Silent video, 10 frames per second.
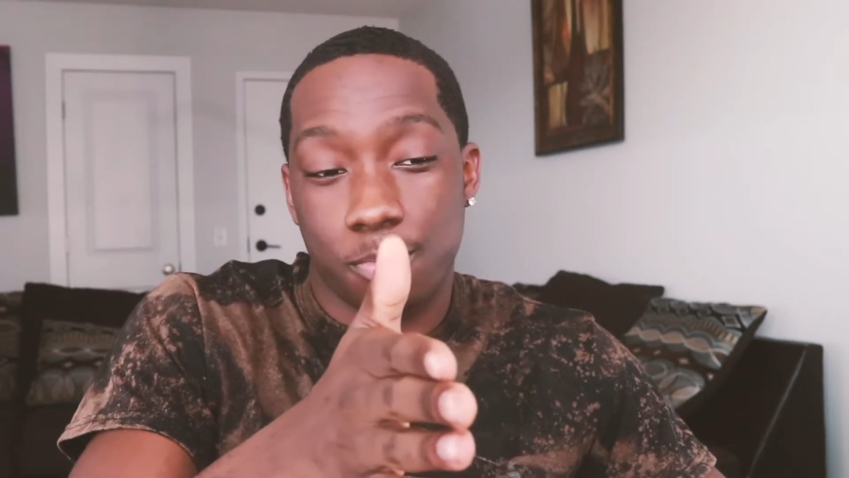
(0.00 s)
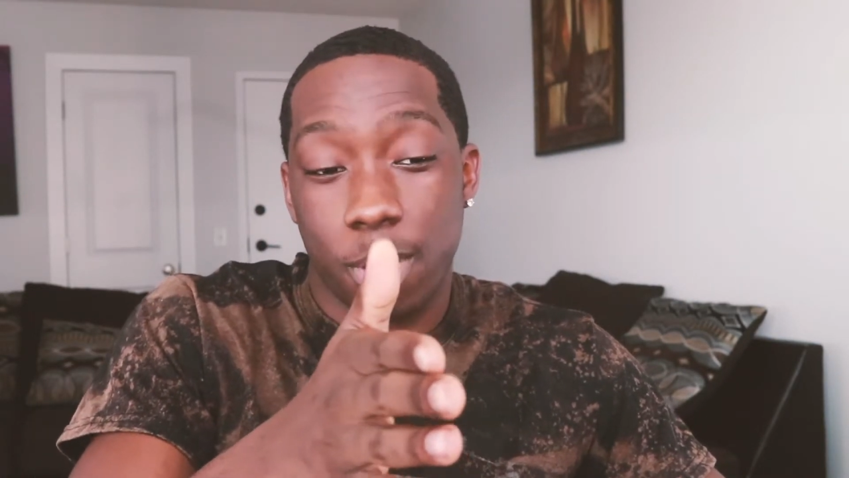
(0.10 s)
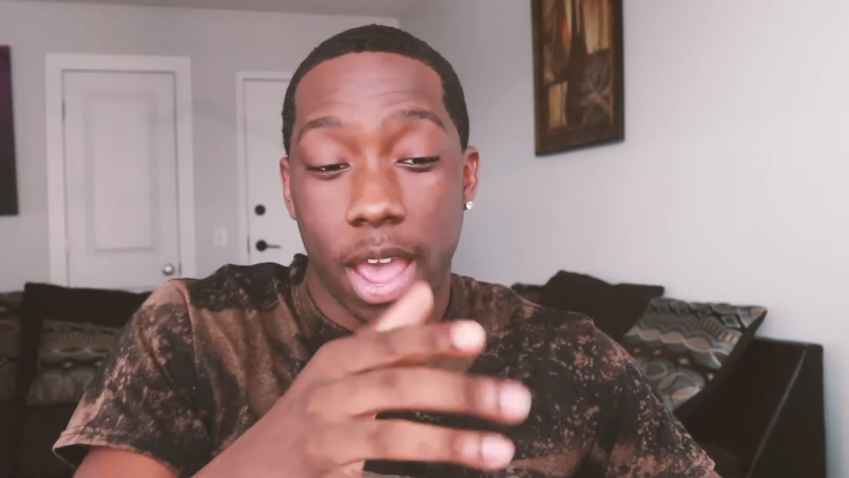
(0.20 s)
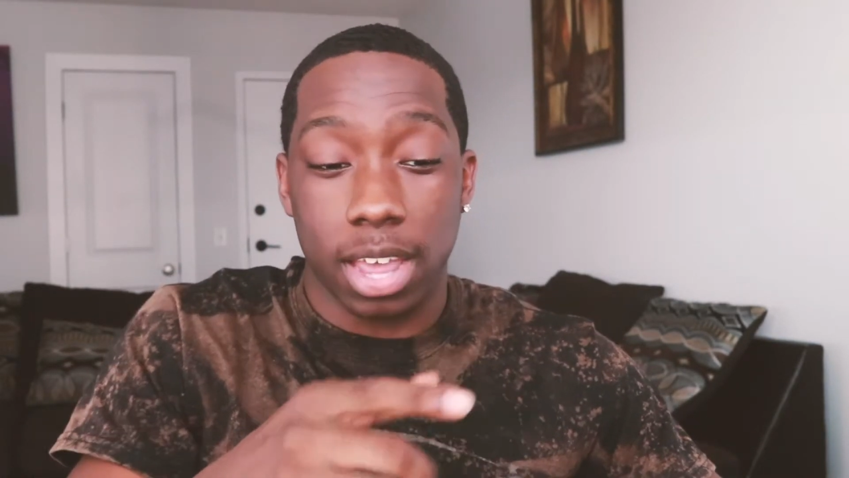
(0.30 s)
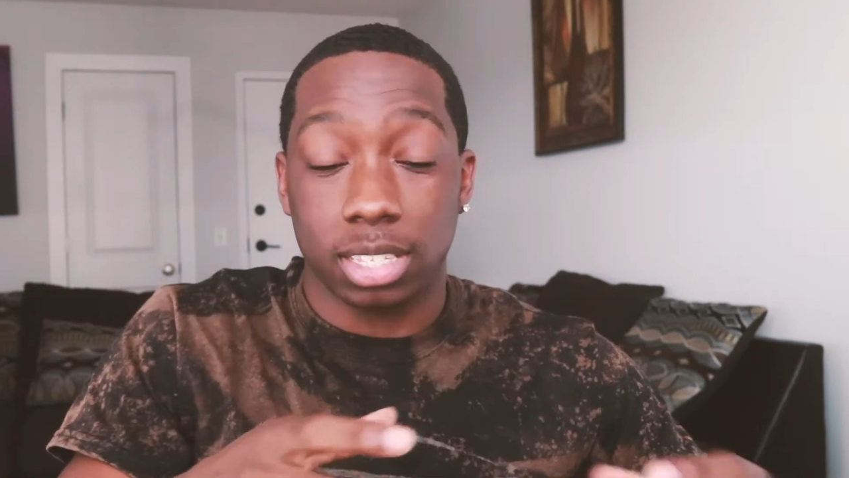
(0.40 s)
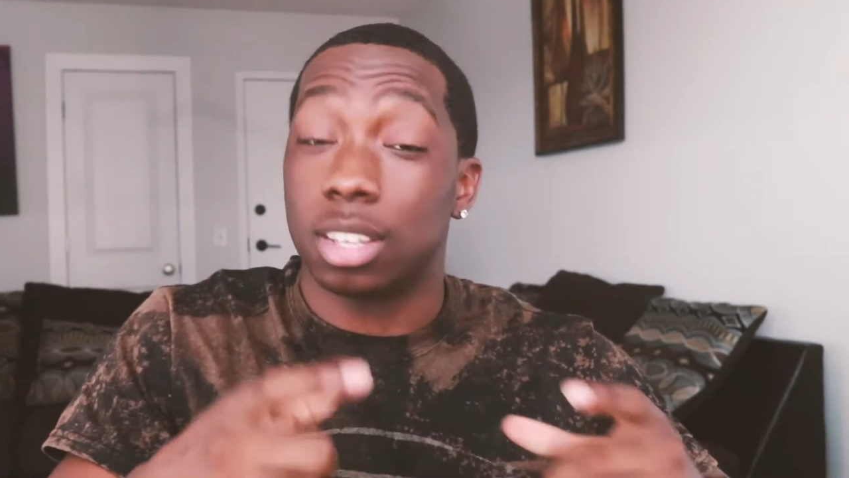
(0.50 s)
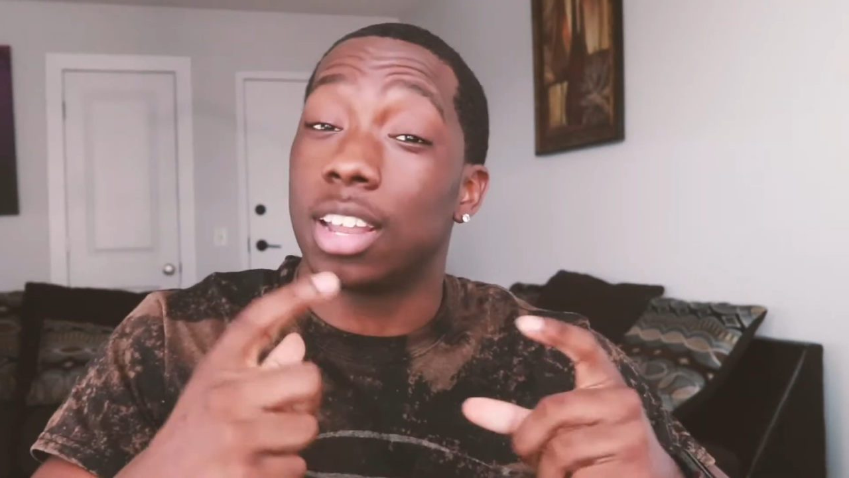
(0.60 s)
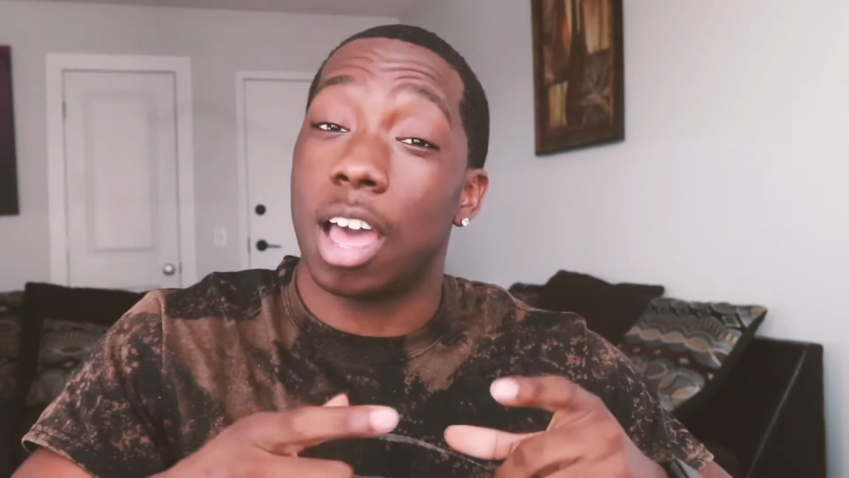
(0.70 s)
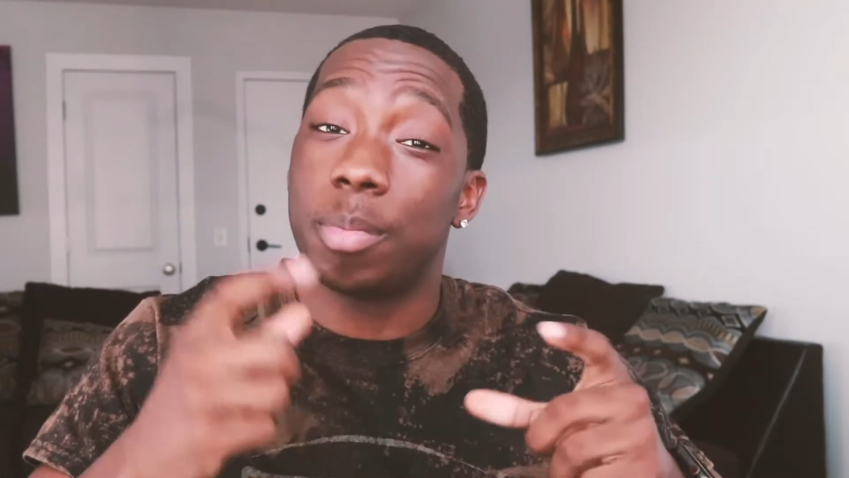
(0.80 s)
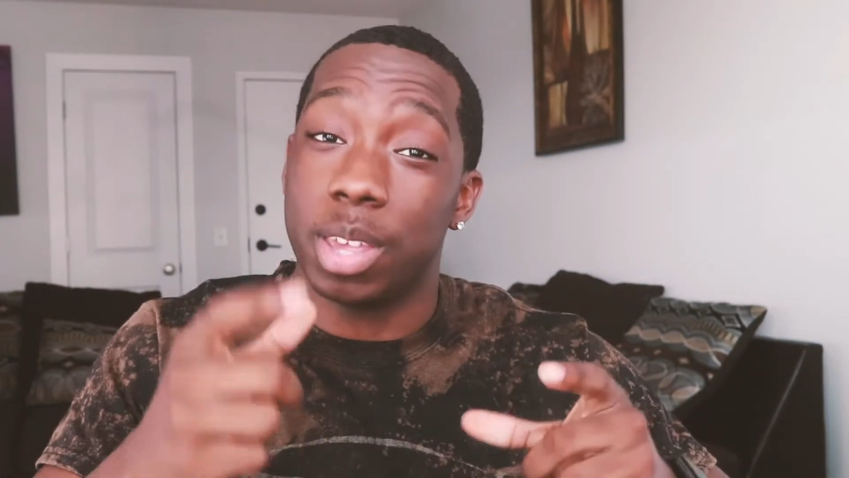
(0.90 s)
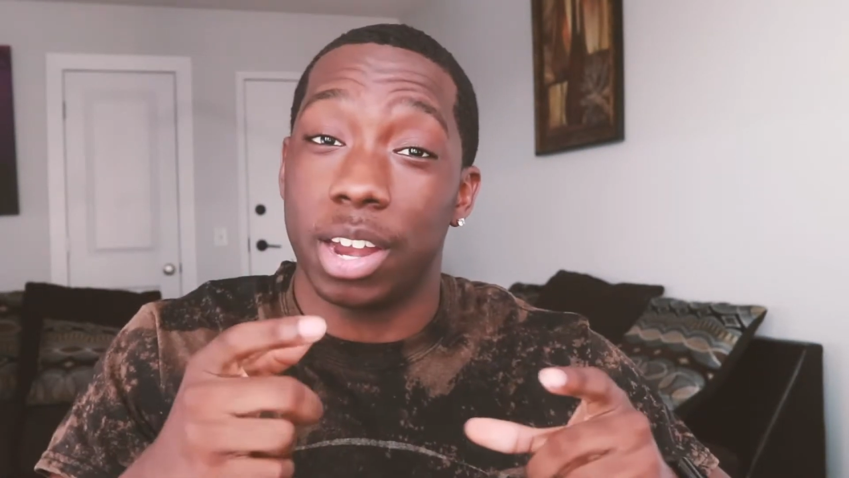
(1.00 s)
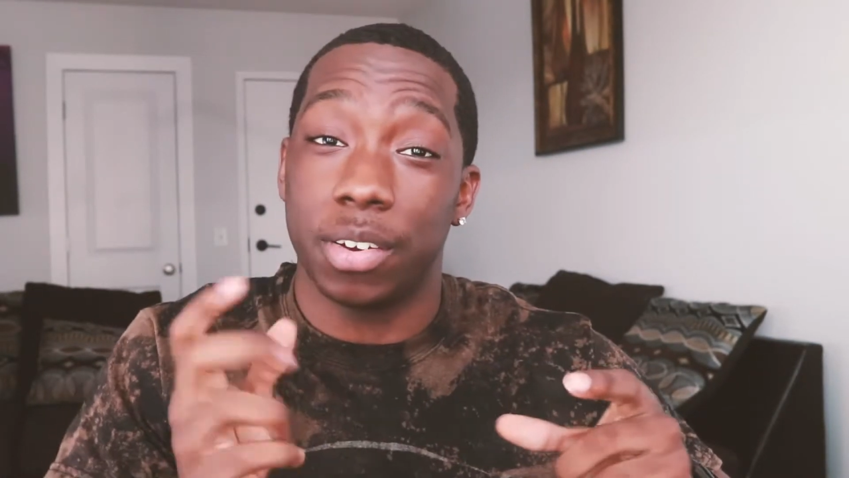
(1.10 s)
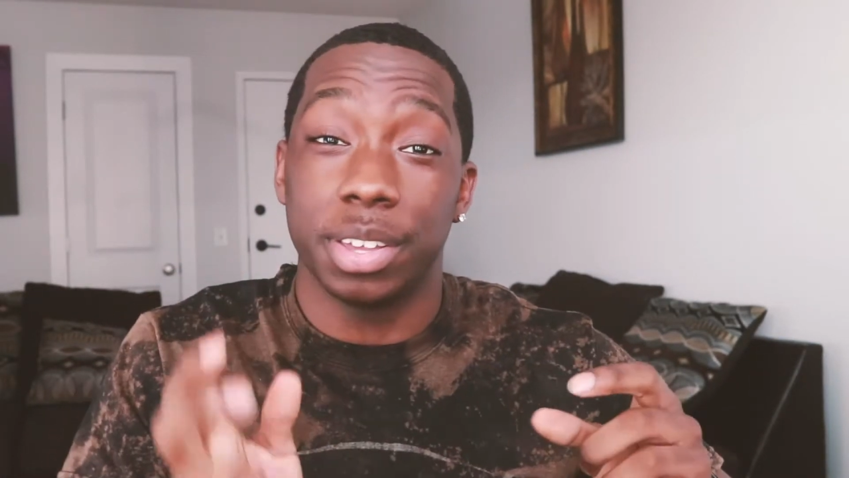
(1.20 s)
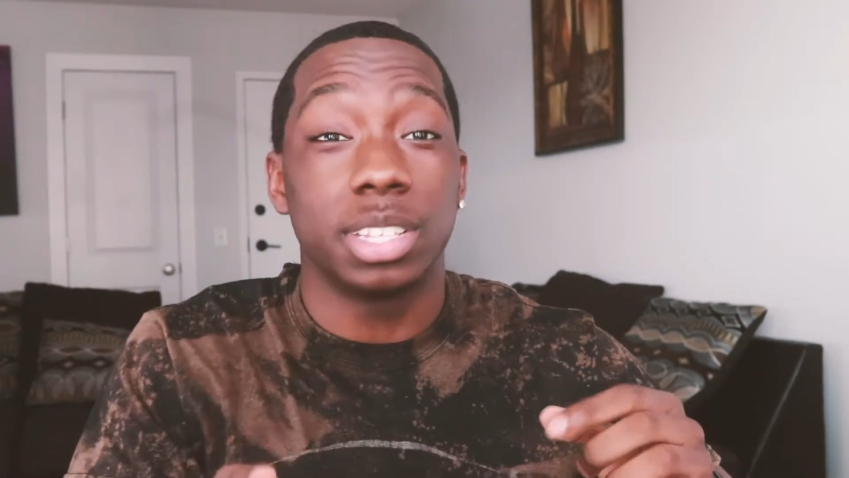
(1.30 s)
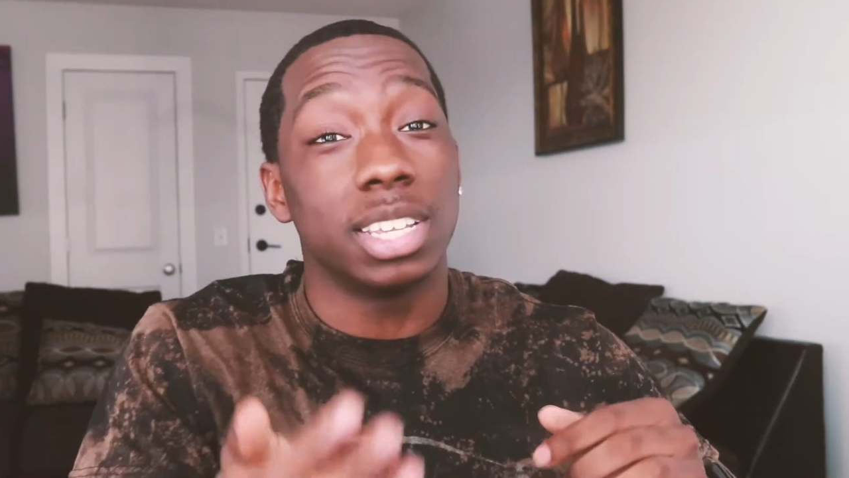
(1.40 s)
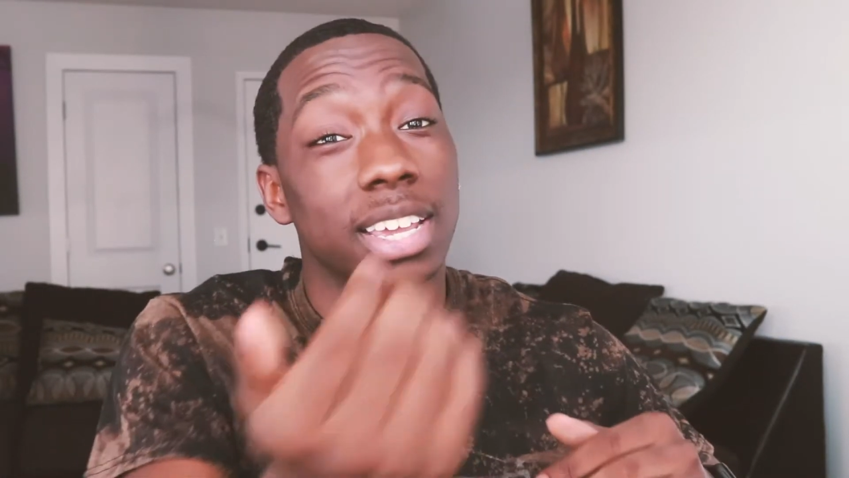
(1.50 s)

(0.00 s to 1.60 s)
past the lobby area to